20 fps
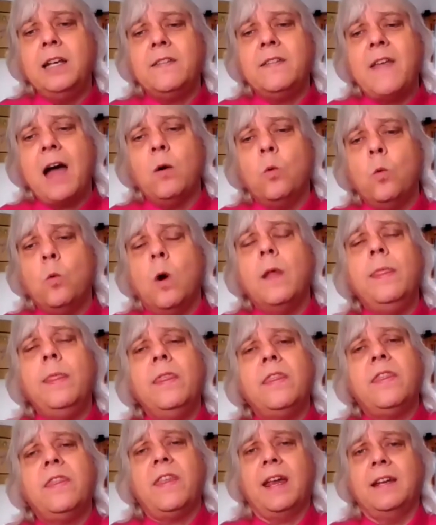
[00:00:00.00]
that one
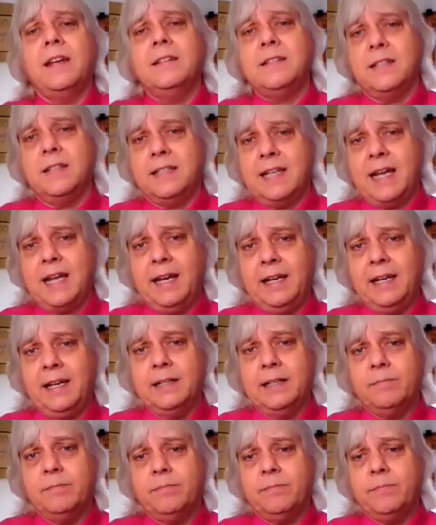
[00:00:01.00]
thing today
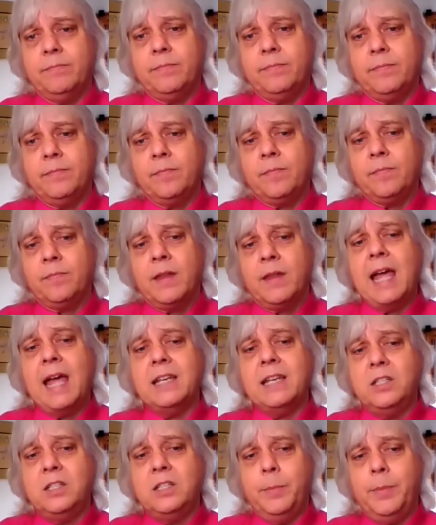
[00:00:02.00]

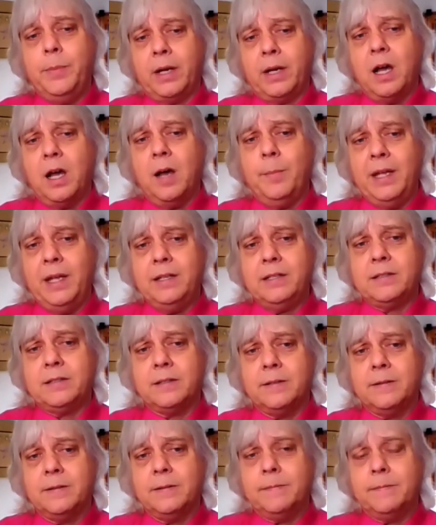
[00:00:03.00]
and to become it.
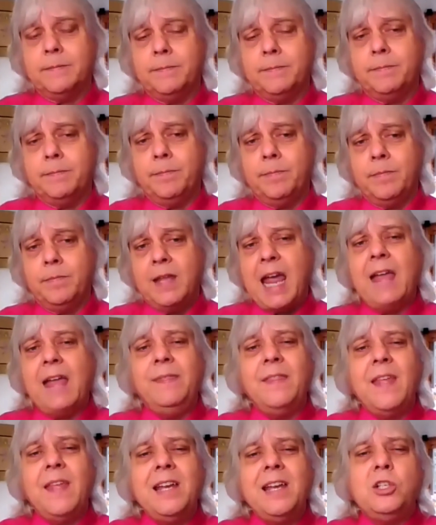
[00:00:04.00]

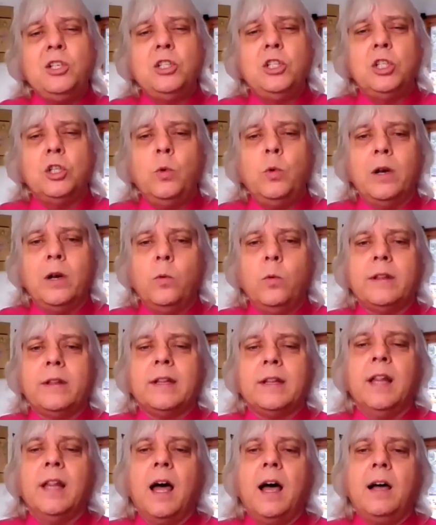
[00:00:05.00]
And then do it with
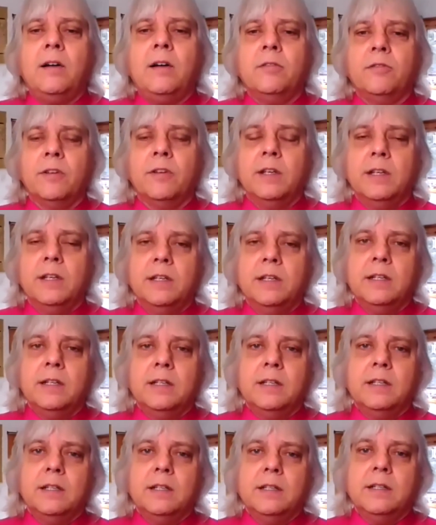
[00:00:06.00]
love,
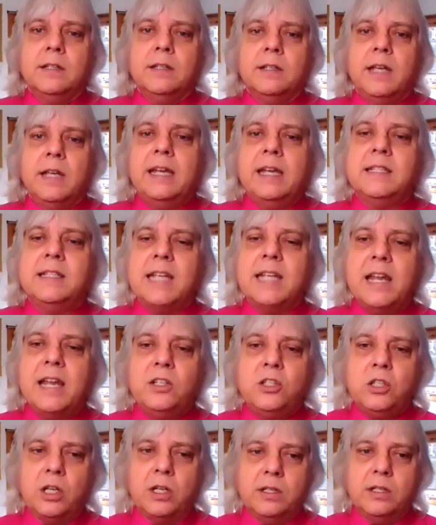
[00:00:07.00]

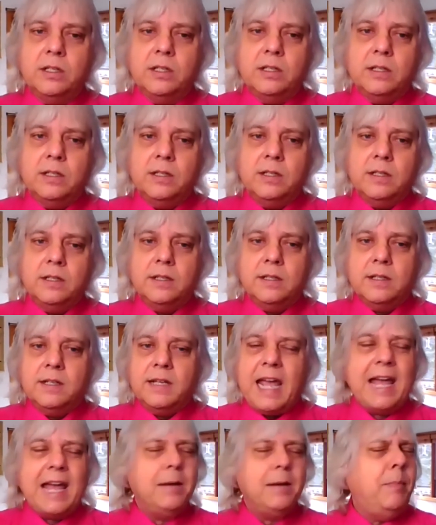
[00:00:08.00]
intention,
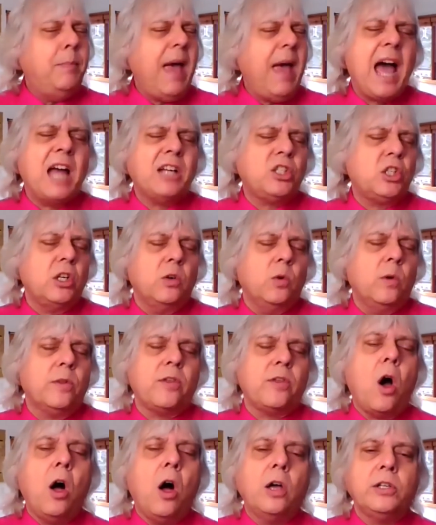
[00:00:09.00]
and passion with
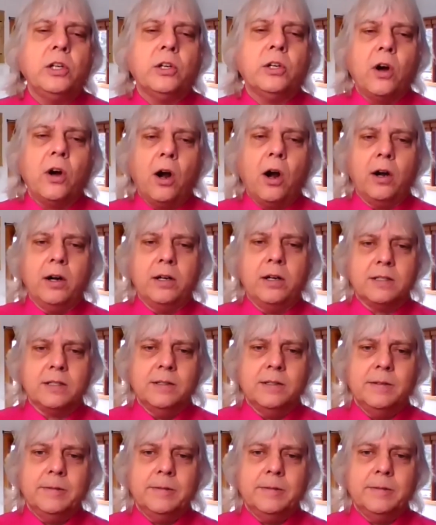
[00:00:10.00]
all your heart.